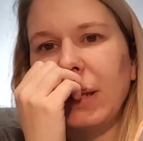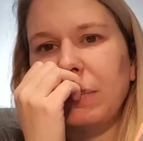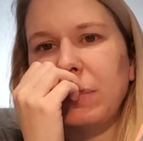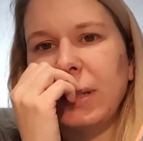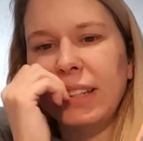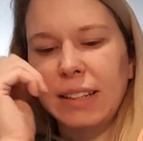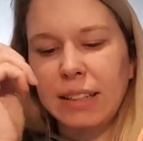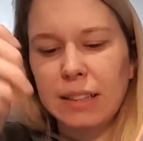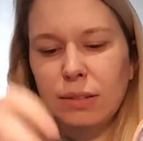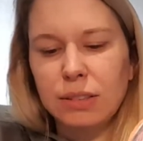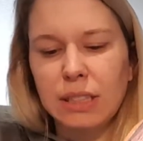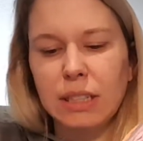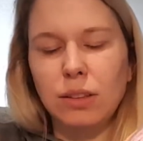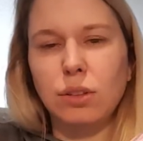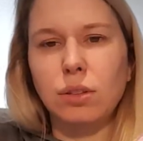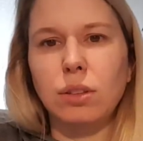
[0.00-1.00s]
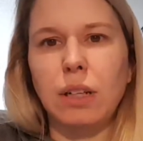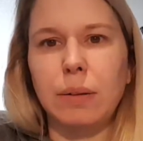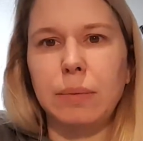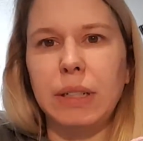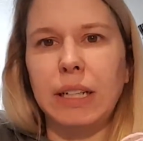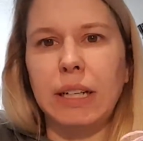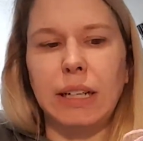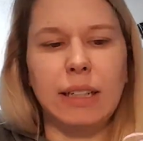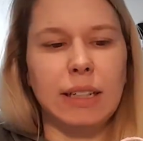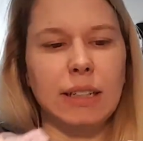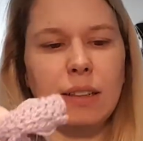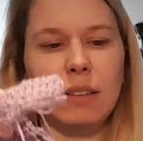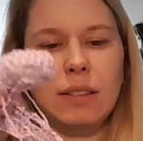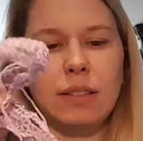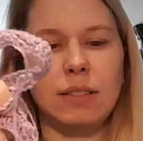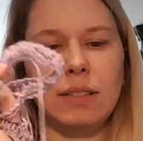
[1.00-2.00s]
But I thought that was kind of cool how many I
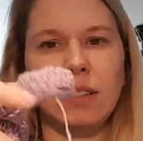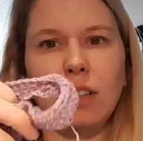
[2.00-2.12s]
can,